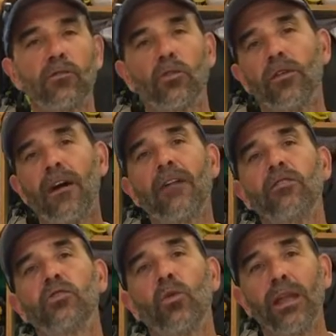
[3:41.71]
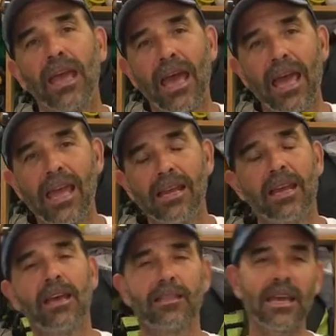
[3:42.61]
25 to 28,
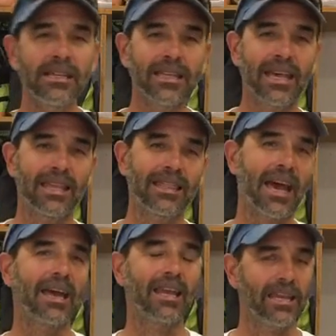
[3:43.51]
things like that.